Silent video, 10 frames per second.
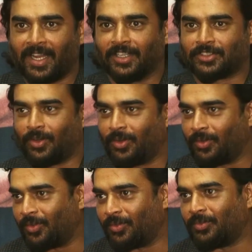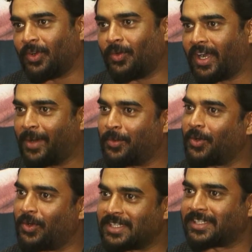So I want
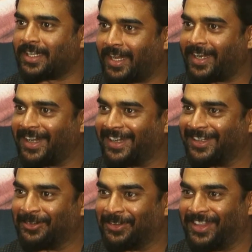to only say that and then it over